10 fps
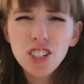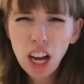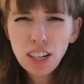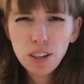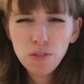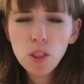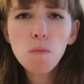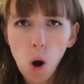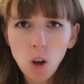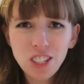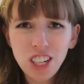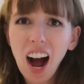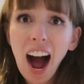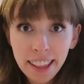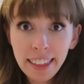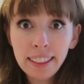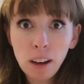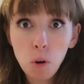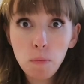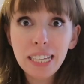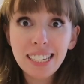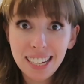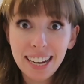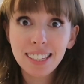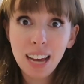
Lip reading: Judging from the poster, I think there will be 6